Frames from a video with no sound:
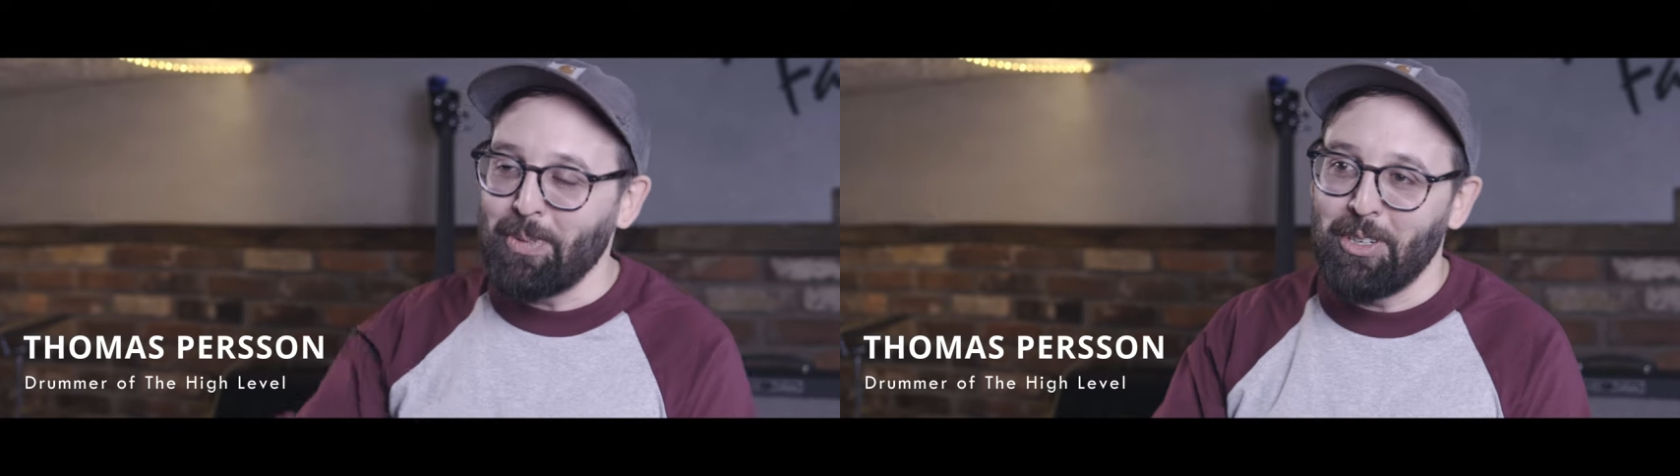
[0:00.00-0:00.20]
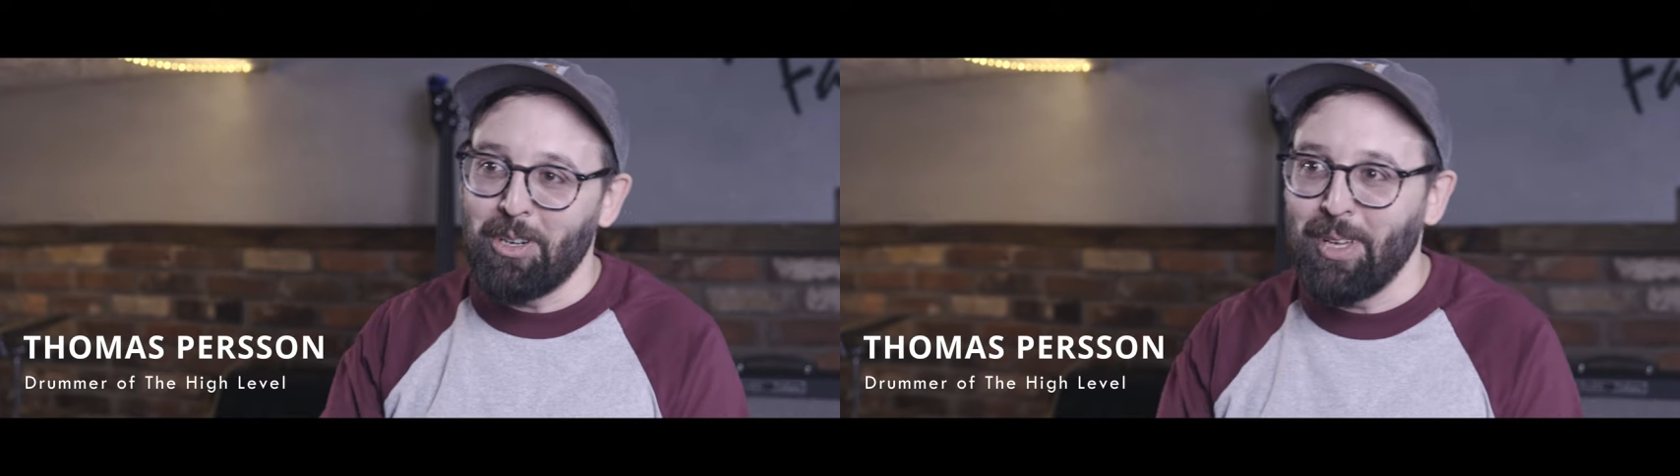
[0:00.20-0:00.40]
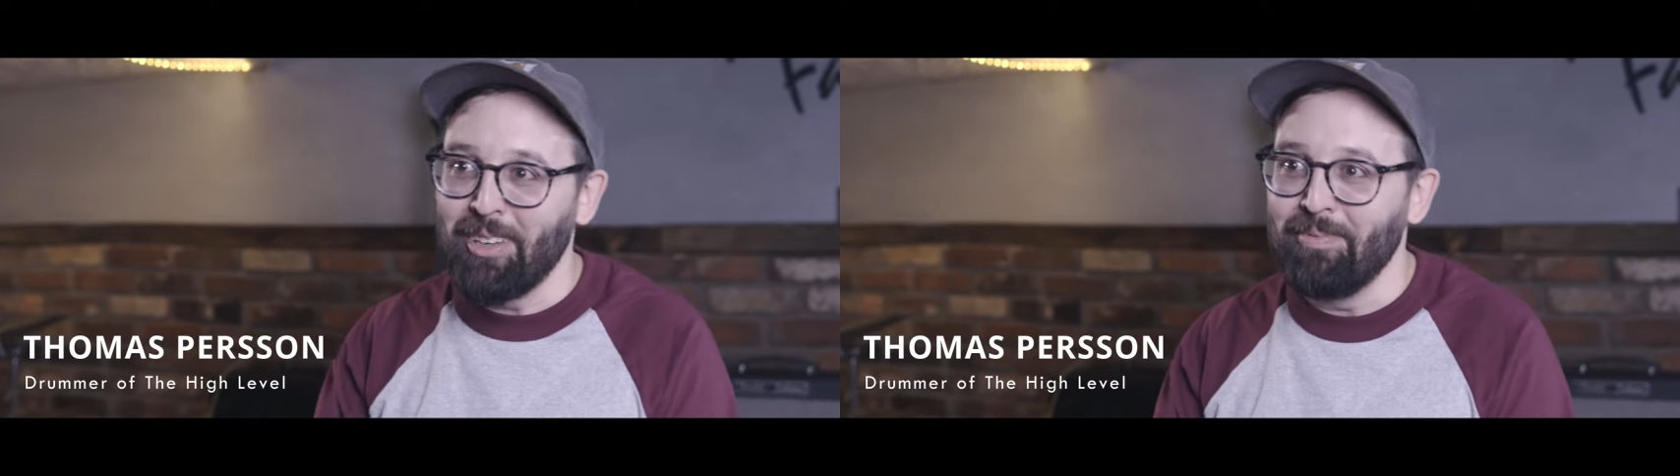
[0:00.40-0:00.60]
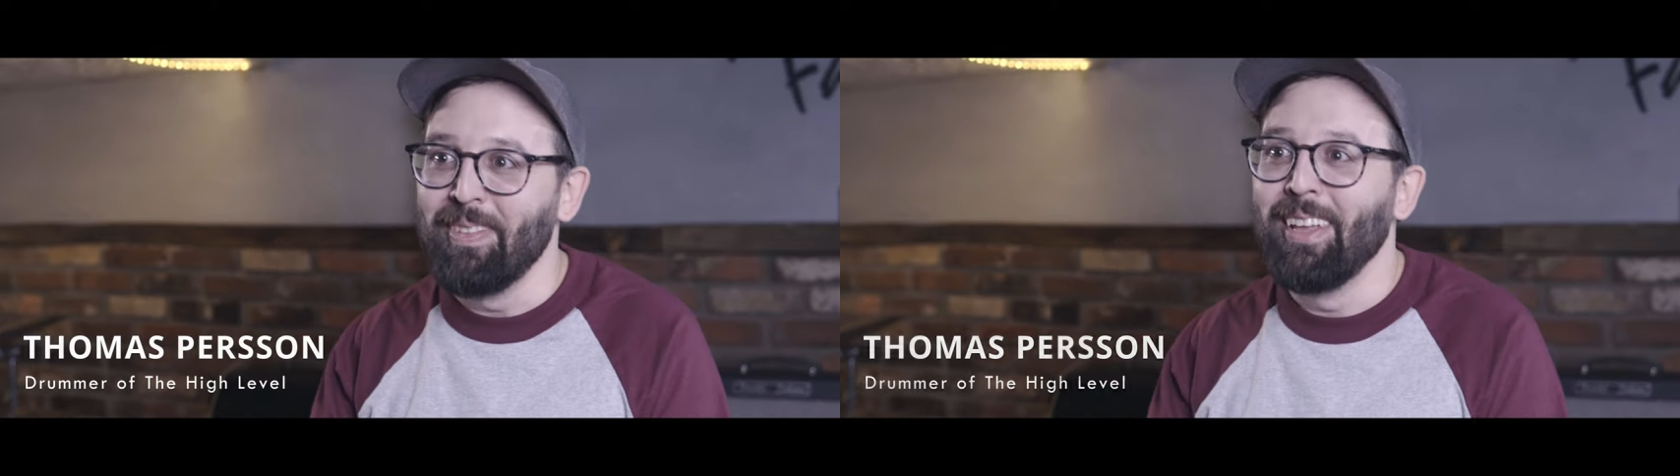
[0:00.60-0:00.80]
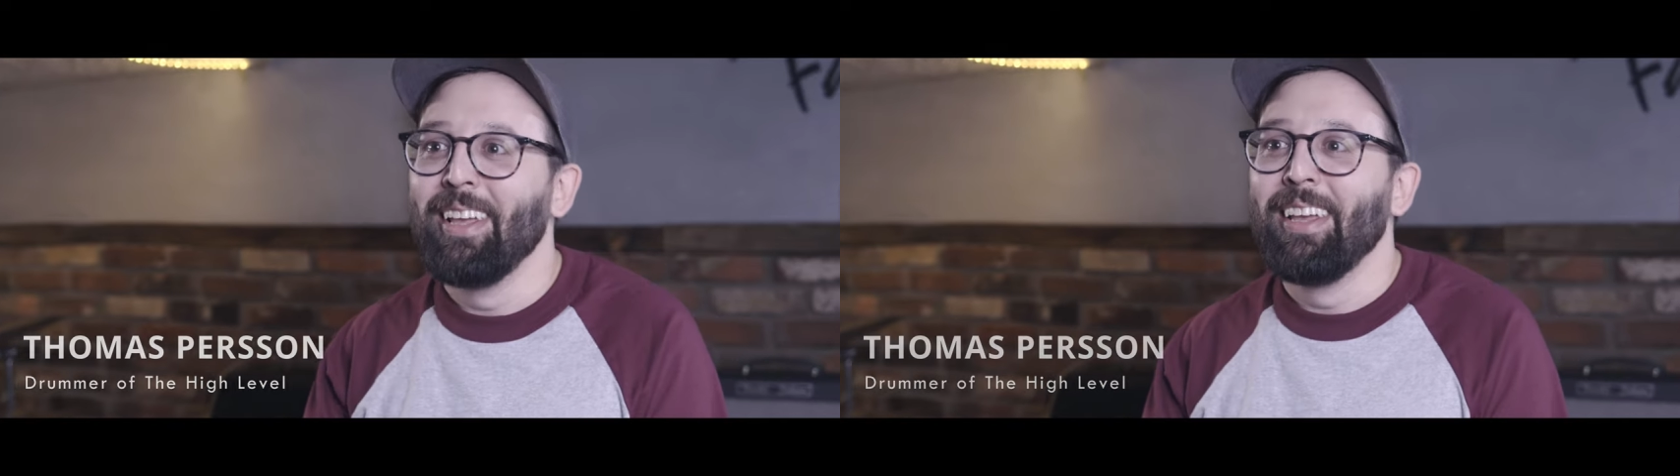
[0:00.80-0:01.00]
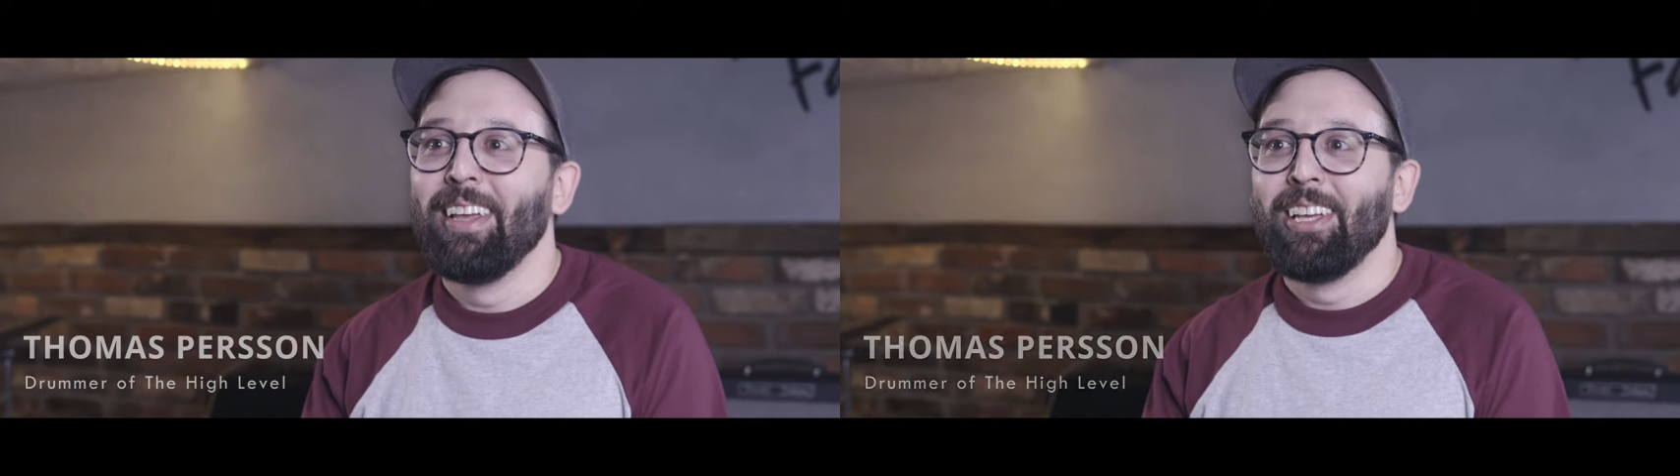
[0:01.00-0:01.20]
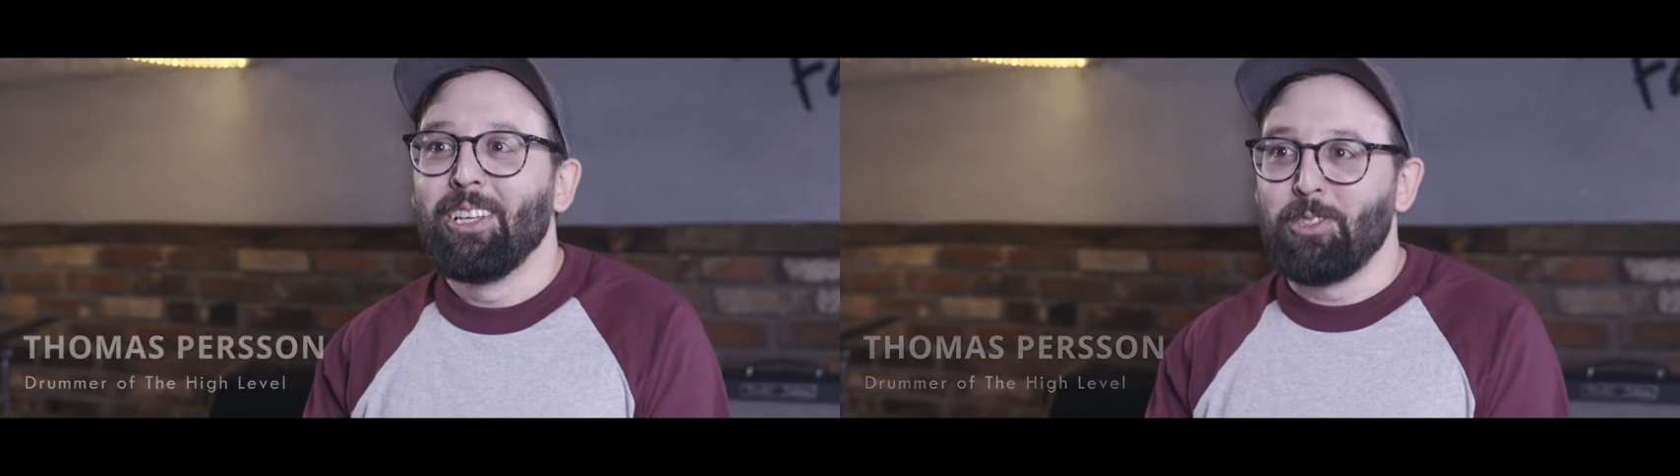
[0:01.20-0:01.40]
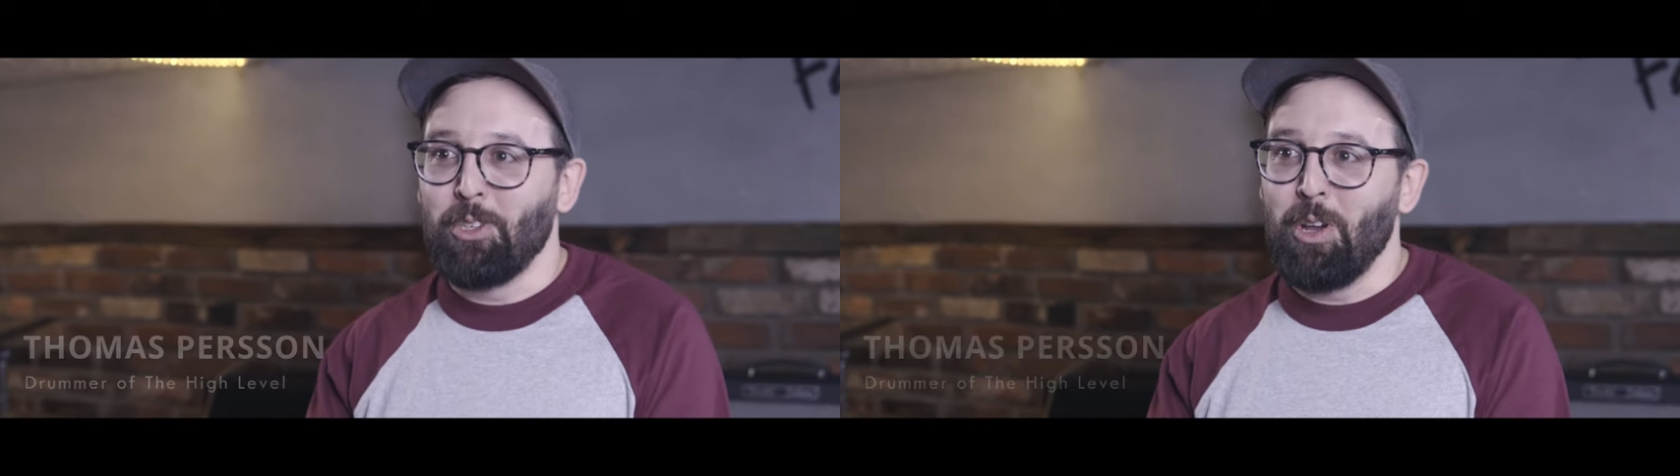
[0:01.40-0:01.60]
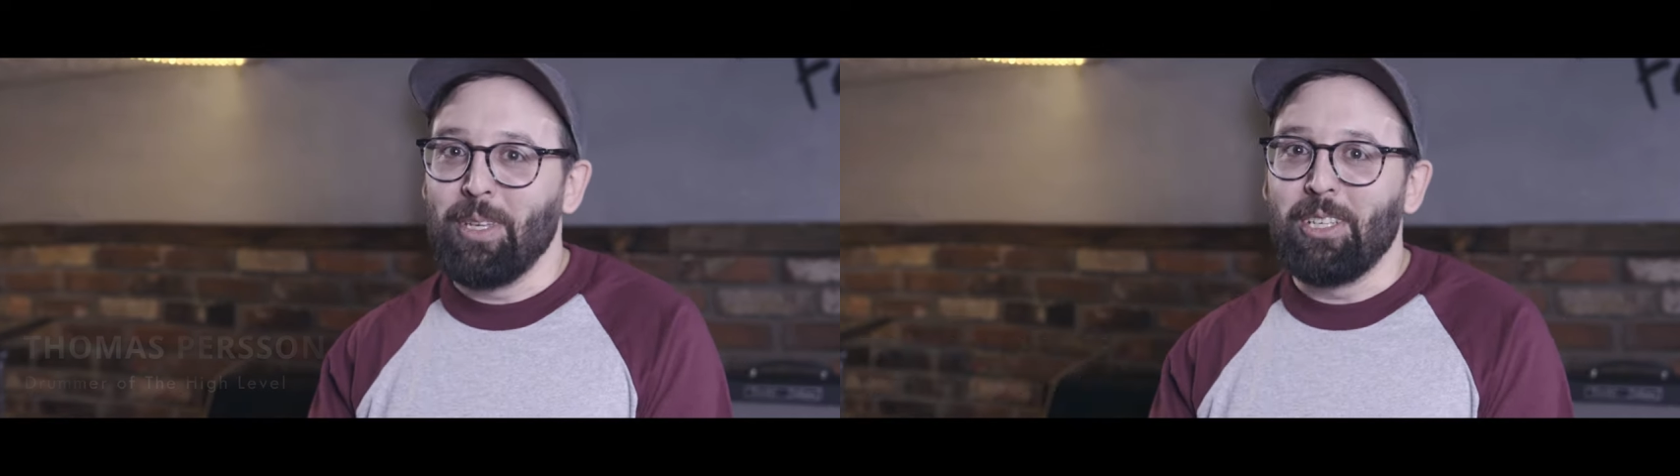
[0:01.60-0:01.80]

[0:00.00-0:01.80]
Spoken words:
you know what I mean? So, I mean,